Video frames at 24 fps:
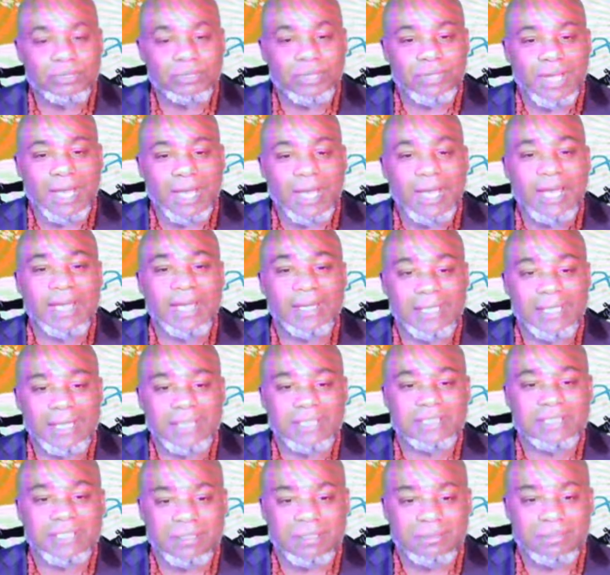to highlight
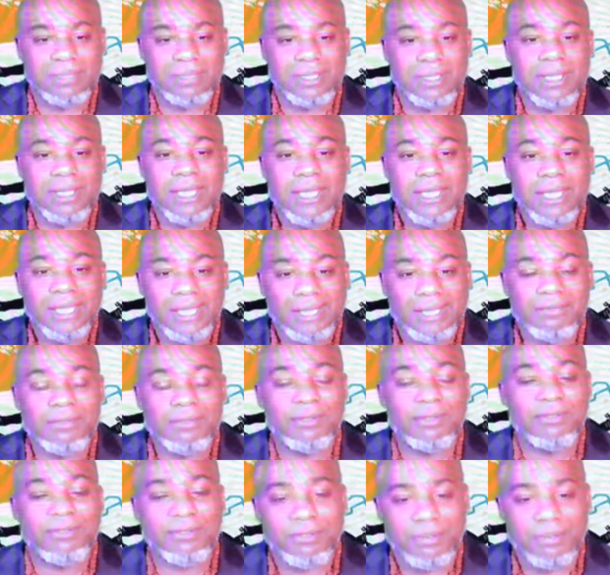something, give you
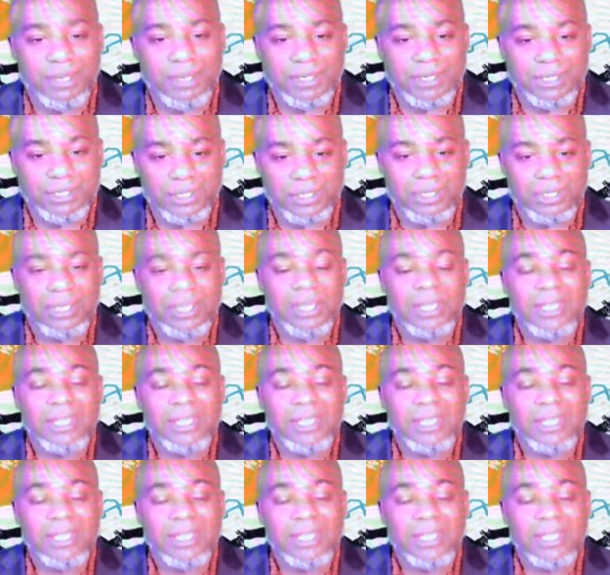information,